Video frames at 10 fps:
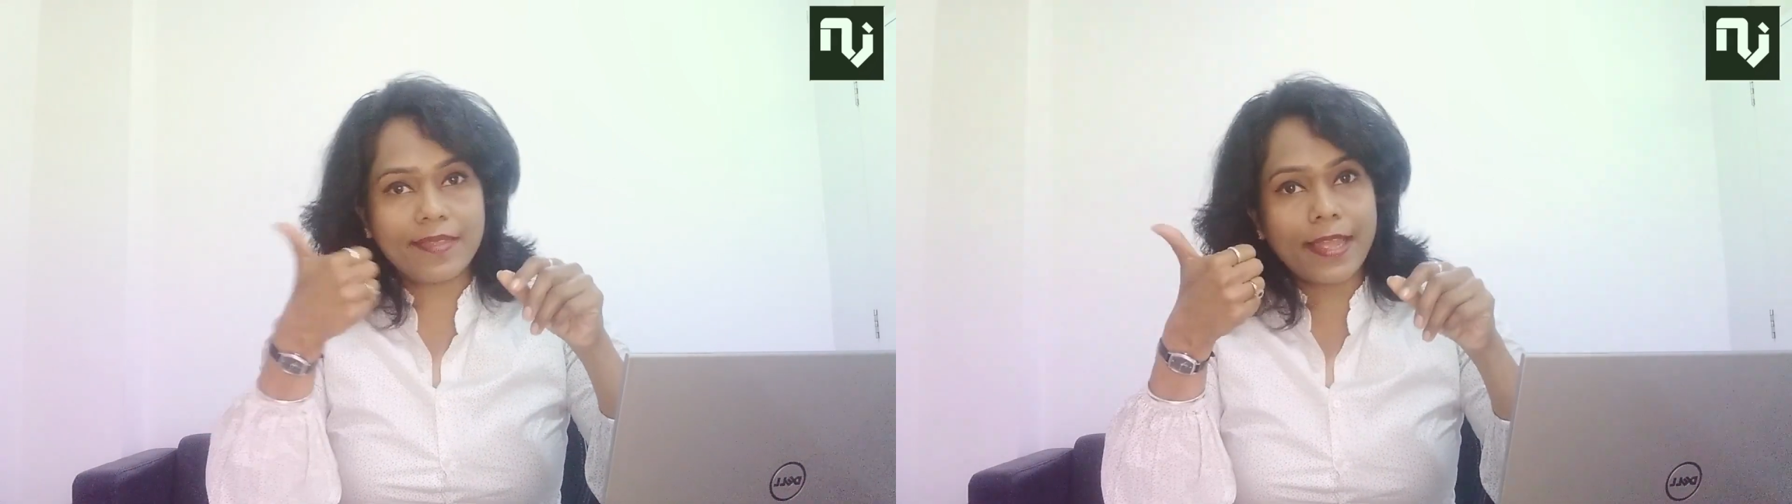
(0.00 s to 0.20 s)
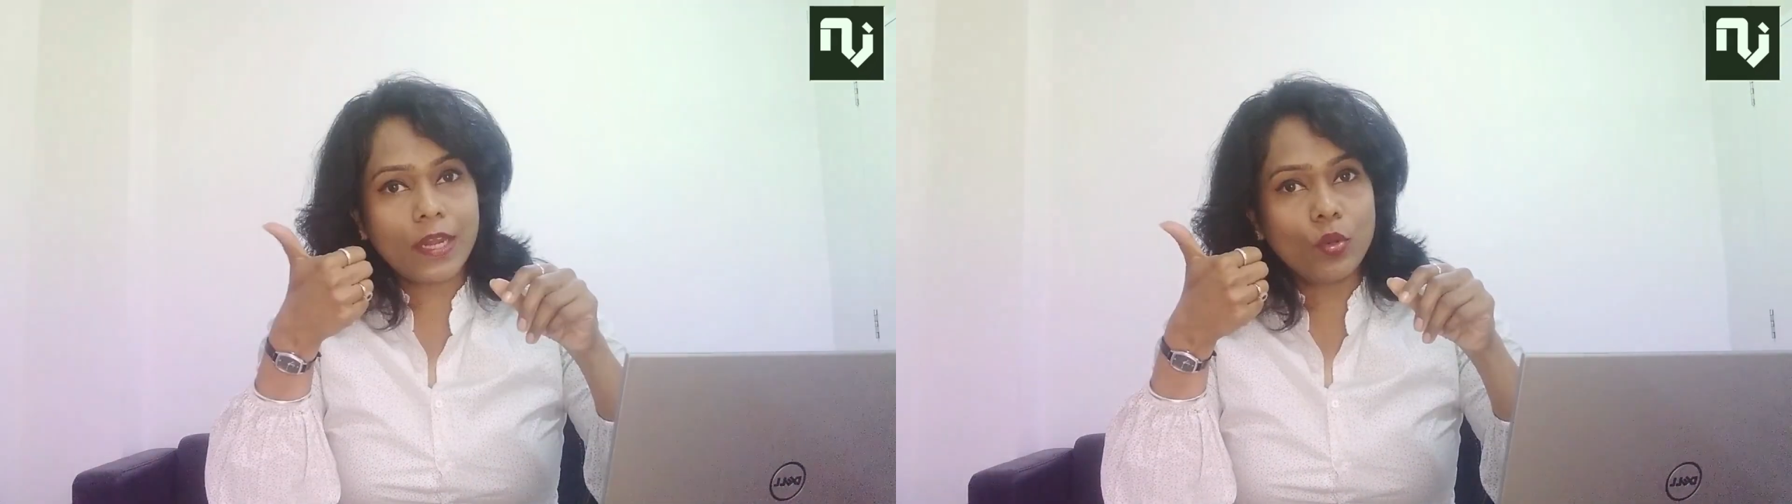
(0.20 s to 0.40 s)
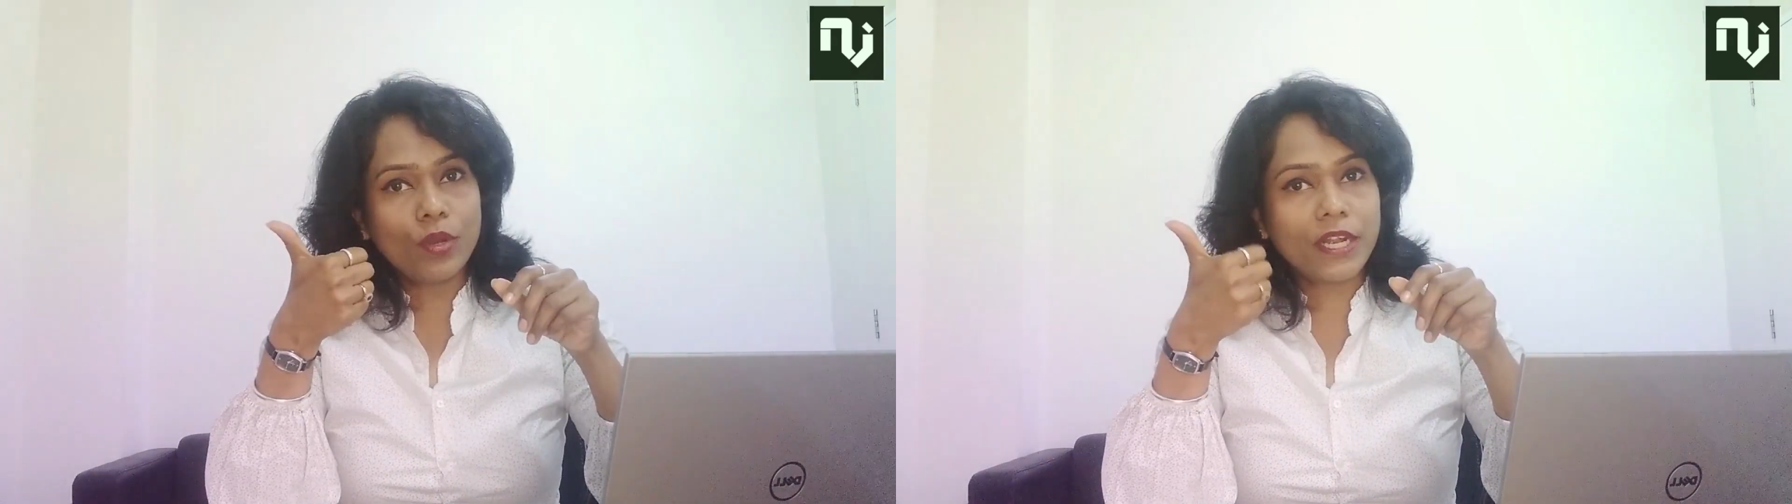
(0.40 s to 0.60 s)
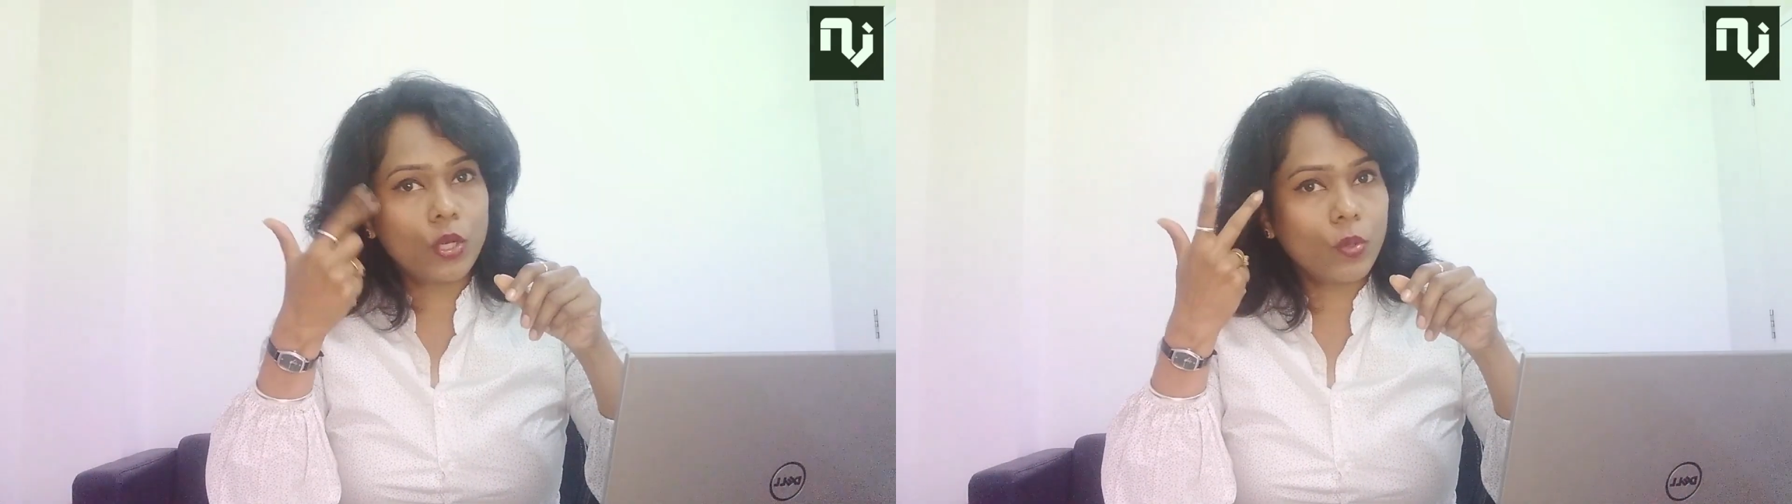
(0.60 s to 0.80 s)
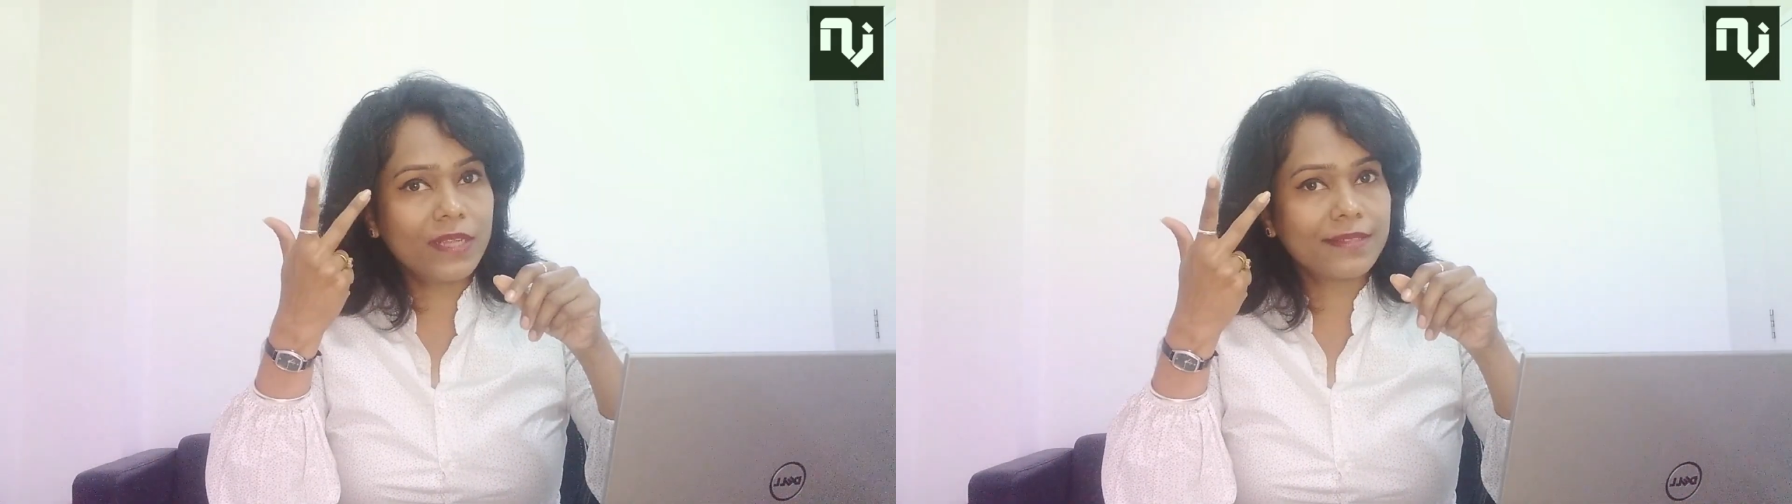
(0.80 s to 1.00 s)
There you
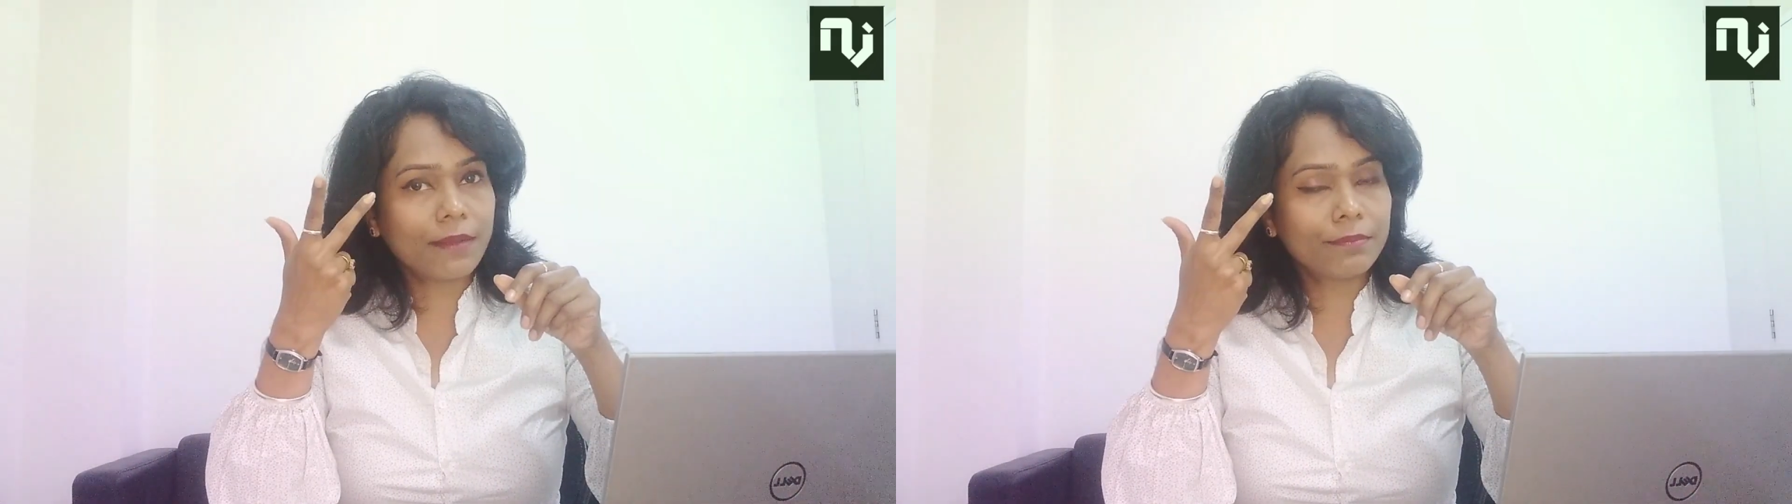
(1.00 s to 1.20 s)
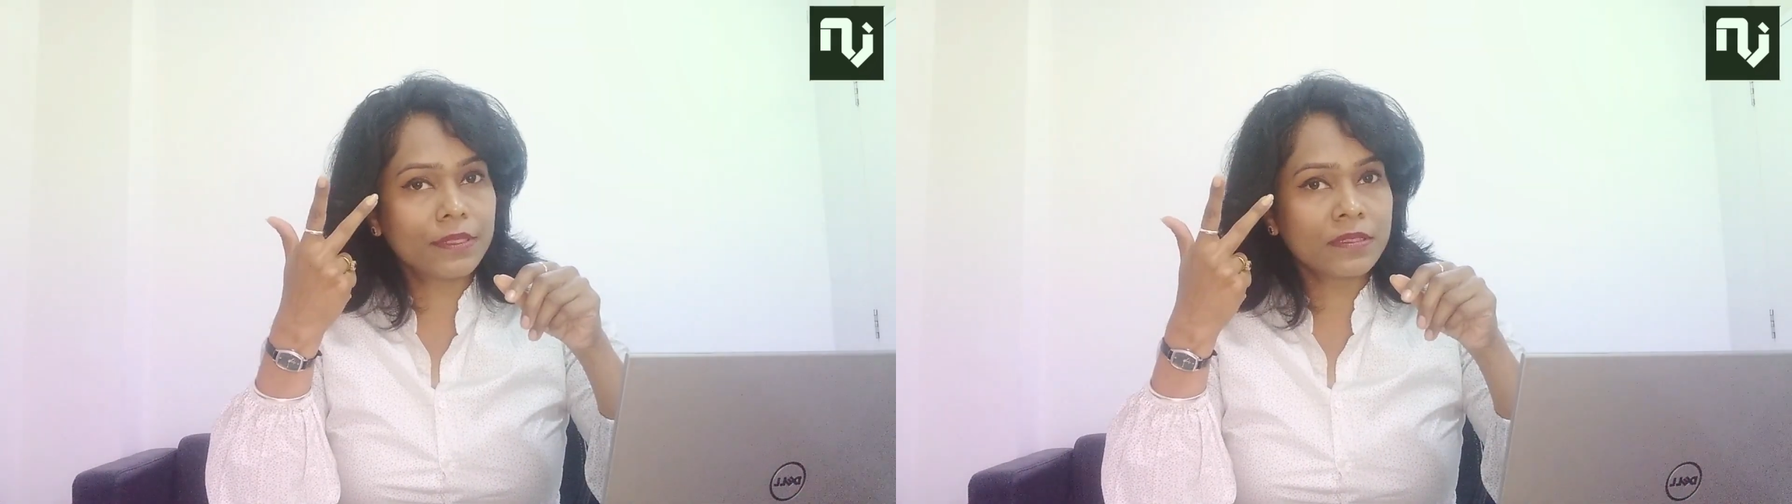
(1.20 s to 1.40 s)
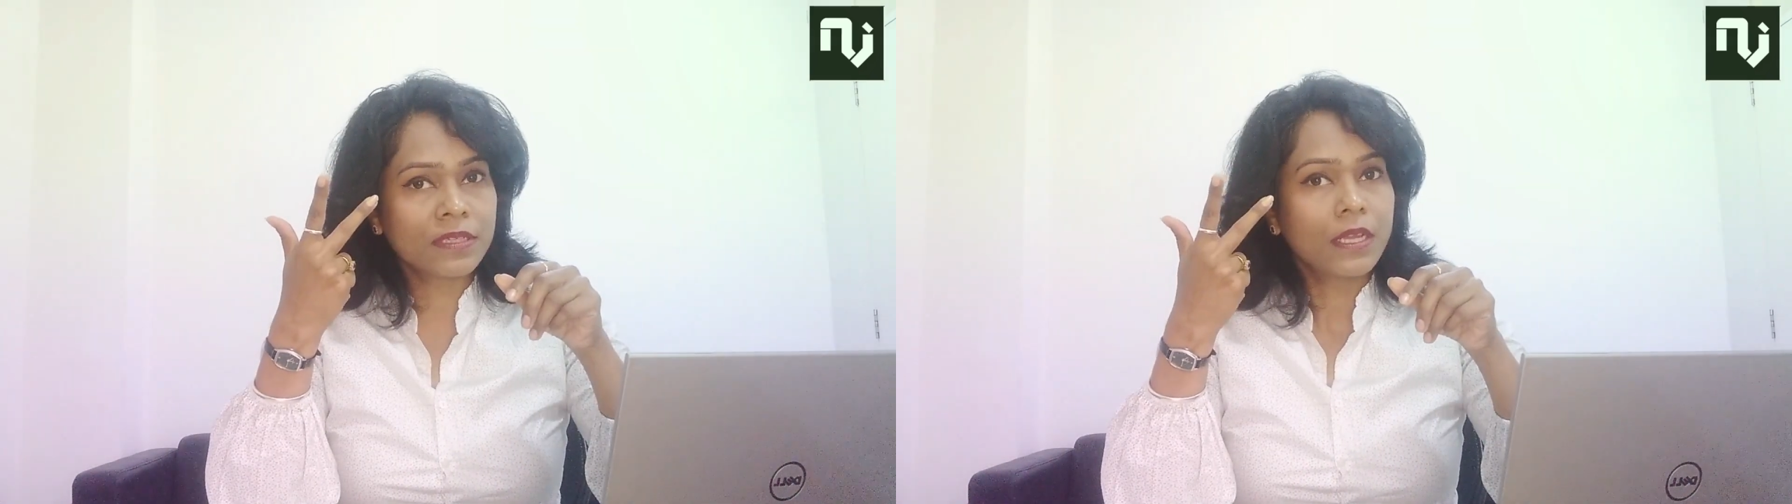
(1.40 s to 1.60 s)
did two examples